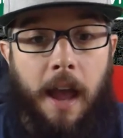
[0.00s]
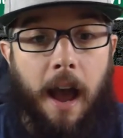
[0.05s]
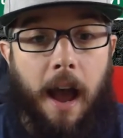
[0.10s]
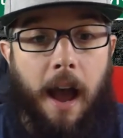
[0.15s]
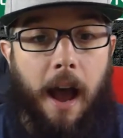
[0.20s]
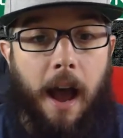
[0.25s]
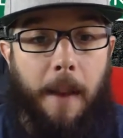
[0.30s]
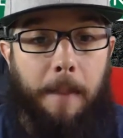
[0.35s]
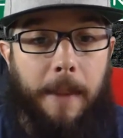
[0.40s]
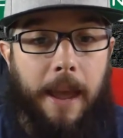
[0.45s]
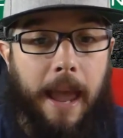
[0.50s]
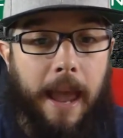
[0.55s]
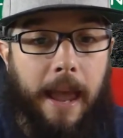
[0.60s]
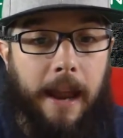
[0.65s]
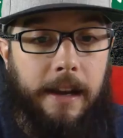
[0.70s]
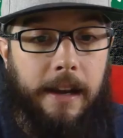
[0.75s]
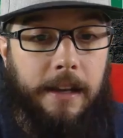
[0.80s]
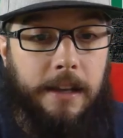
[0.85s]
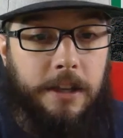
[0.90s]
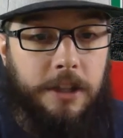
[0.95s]

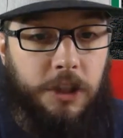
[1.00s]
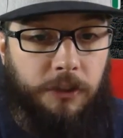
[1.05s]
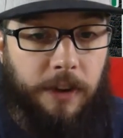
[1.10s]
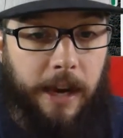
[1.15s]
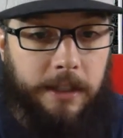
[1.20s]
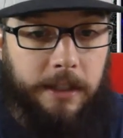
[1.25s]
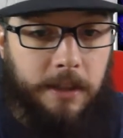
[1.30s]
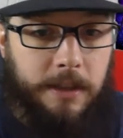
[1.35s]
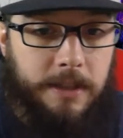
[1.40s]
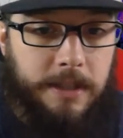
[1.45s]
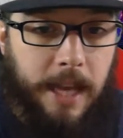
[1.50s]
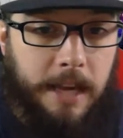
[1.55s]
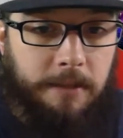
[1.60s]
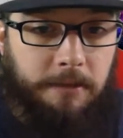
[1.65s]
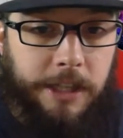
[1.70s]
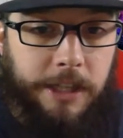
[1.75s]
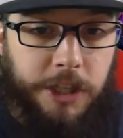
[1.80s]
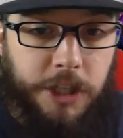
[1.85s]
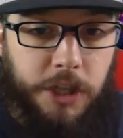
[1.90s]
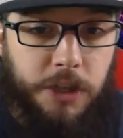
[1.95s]
And directors
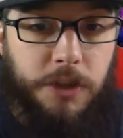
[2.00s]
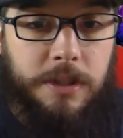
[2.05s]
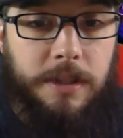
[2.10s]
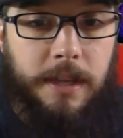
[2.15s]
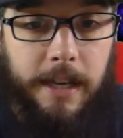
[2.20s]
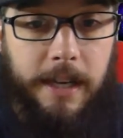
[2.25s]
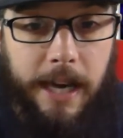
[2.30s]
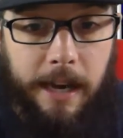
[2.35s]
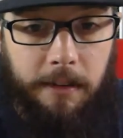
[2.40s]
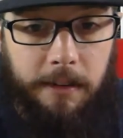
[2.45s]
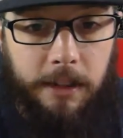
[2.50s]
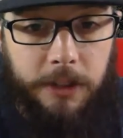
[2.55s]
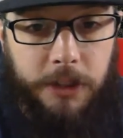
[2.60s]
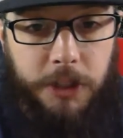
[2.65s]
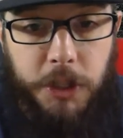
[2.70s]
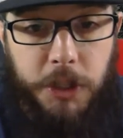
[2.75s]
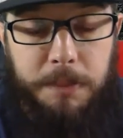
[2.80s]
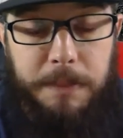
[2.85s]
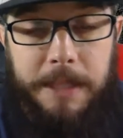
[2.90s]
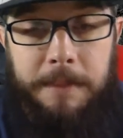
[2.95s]
Henry Joost and Ariel
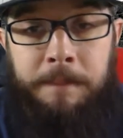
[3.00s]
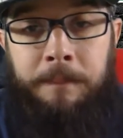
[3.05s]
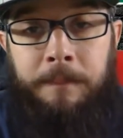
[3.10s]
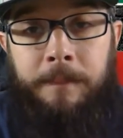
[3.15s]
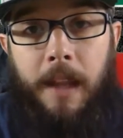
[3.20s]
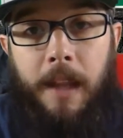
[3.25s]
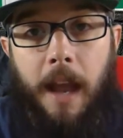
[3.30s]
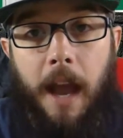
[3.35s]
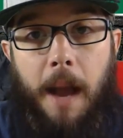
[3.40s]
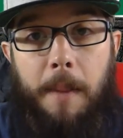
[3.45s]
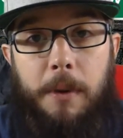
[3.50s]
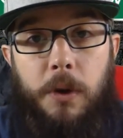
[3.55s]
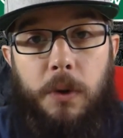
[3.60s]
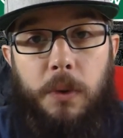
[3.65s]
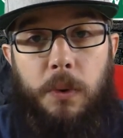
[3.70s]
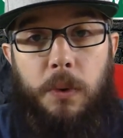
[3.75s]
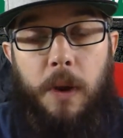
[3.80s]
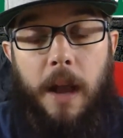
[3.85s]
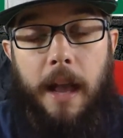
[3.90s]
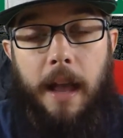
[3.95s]
Schumann,
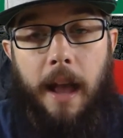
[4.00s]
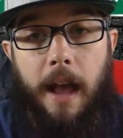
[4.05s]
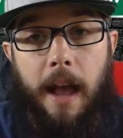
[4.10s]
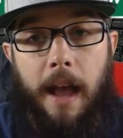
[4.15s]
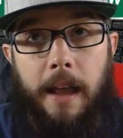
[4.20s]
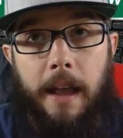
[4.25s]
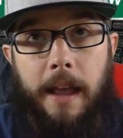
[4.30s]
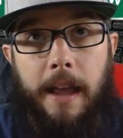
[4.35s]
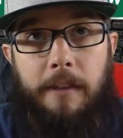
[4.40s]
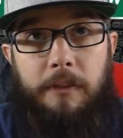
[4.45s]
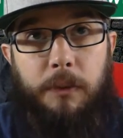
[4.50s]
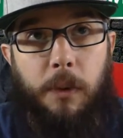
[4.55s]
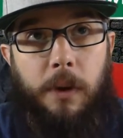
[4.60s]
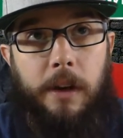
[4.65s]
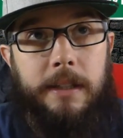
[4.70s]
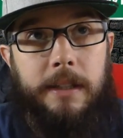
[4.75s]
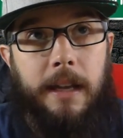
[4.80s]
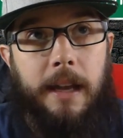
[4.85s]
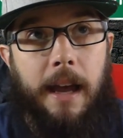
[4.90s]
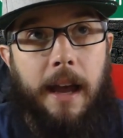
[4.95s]
who have
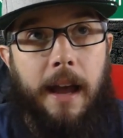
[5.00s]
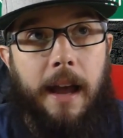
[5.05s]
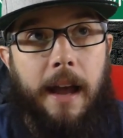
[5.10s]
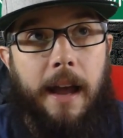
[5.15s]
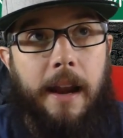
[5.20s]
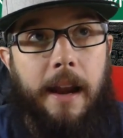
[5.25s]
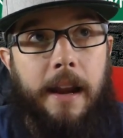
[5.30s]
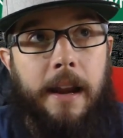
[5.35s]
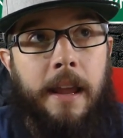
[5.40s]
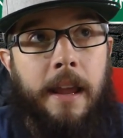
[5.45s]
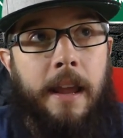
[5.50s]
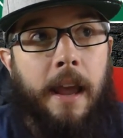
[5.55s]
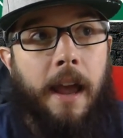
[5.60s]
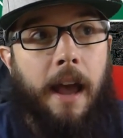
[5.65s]
worked on